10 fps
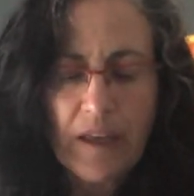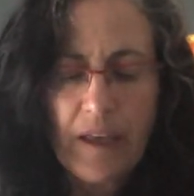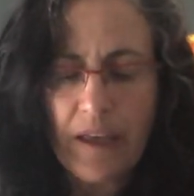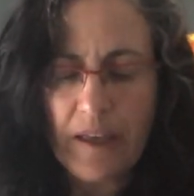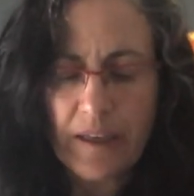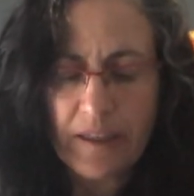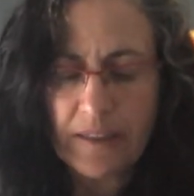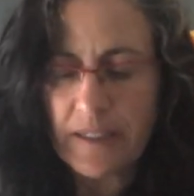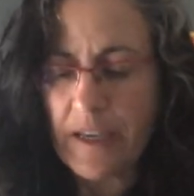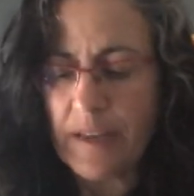
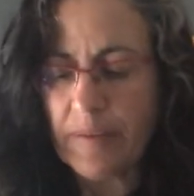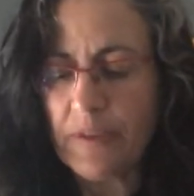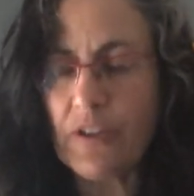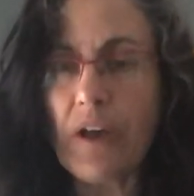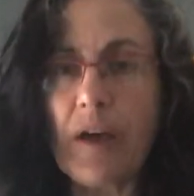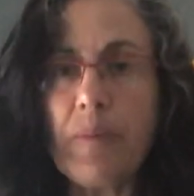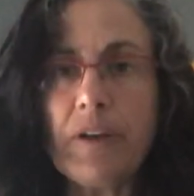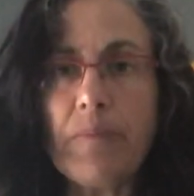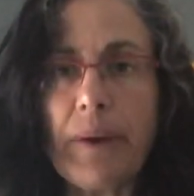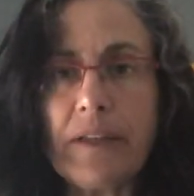And you know, how
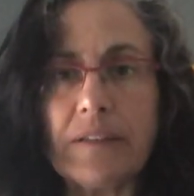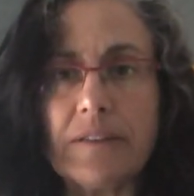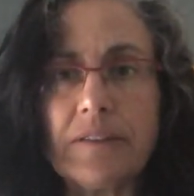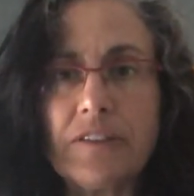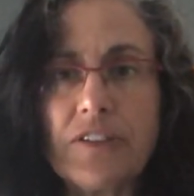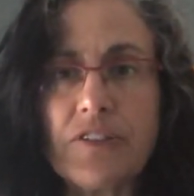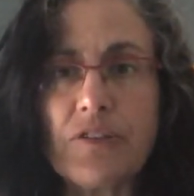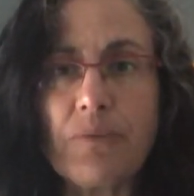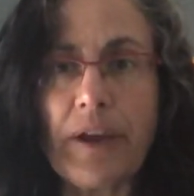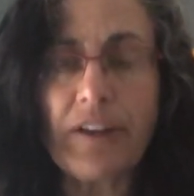about a button? Just
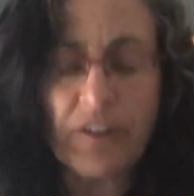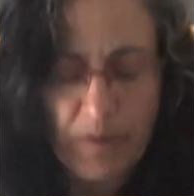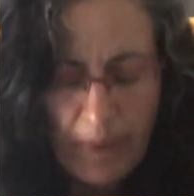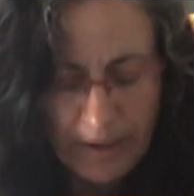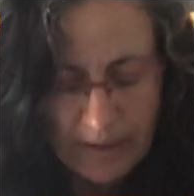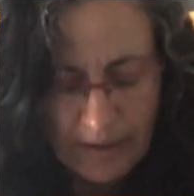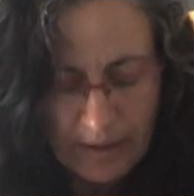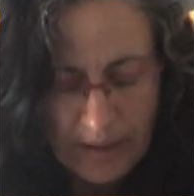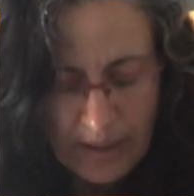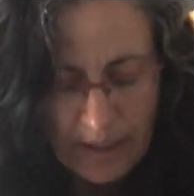a regular button.
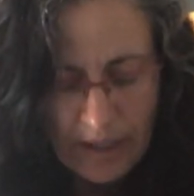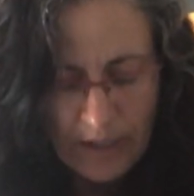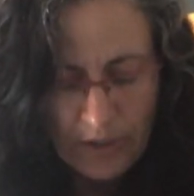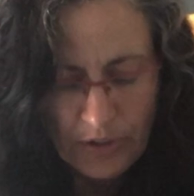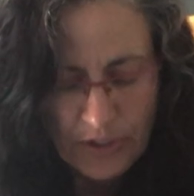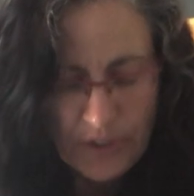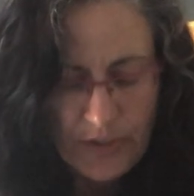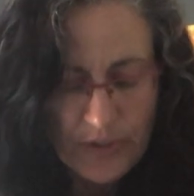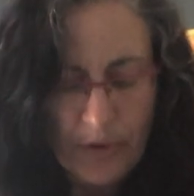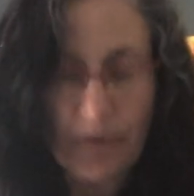And you could
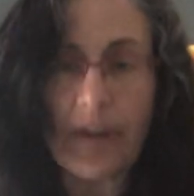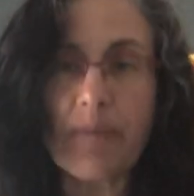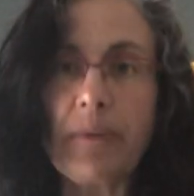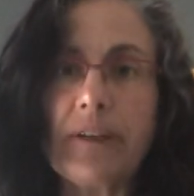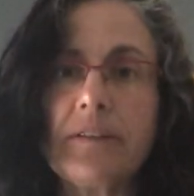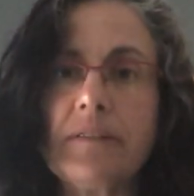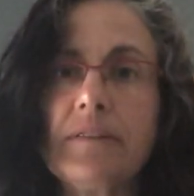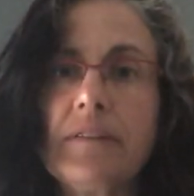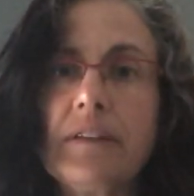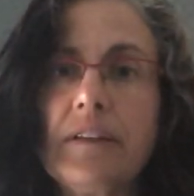just sew that
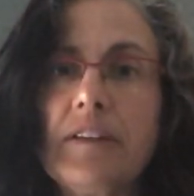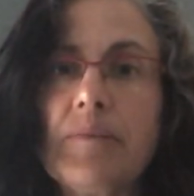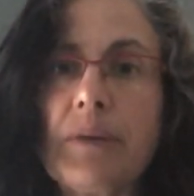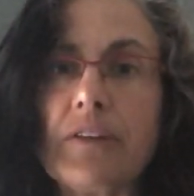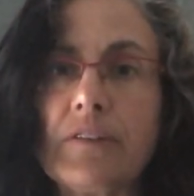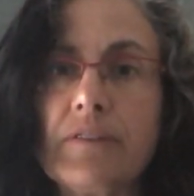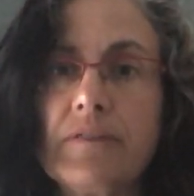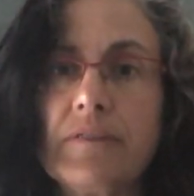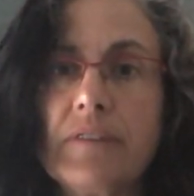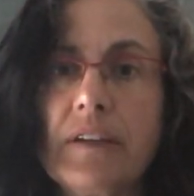button in the middle,
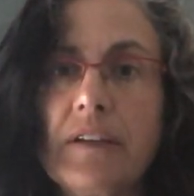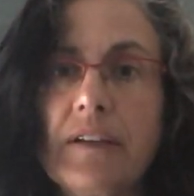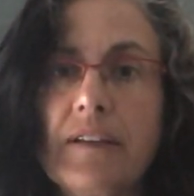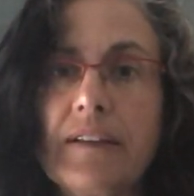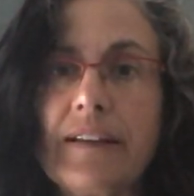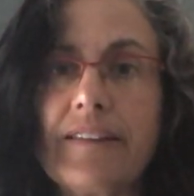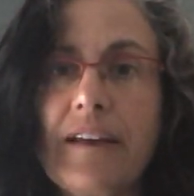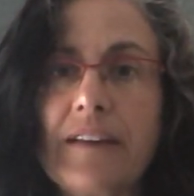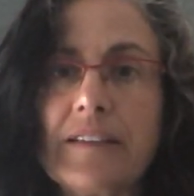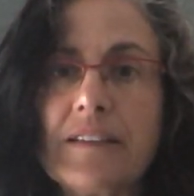like
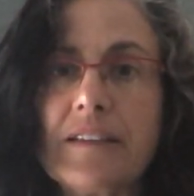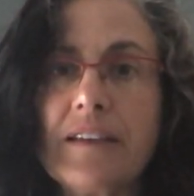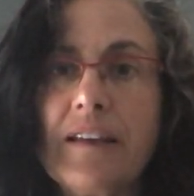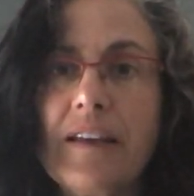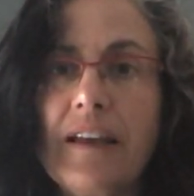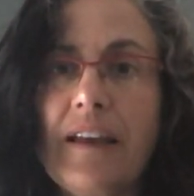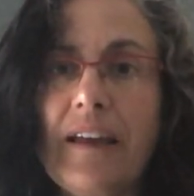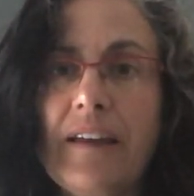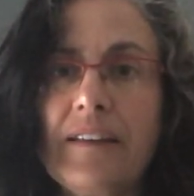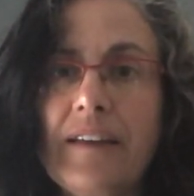that.
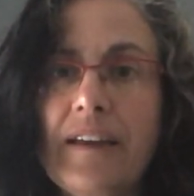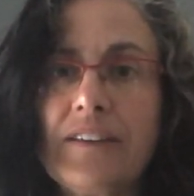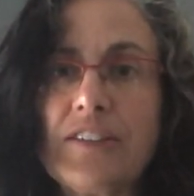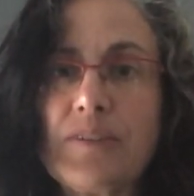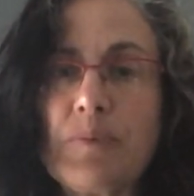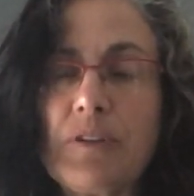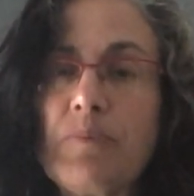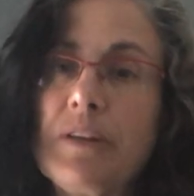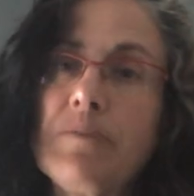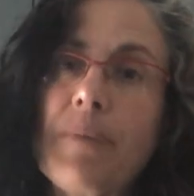And yeah, just put a
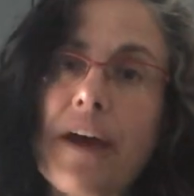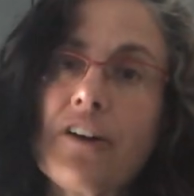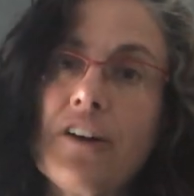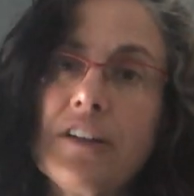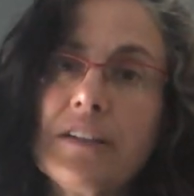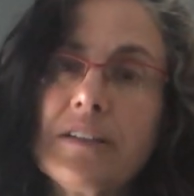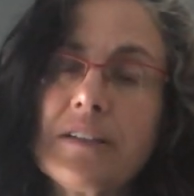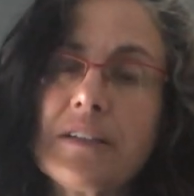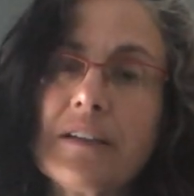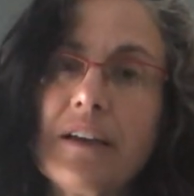pin back on it.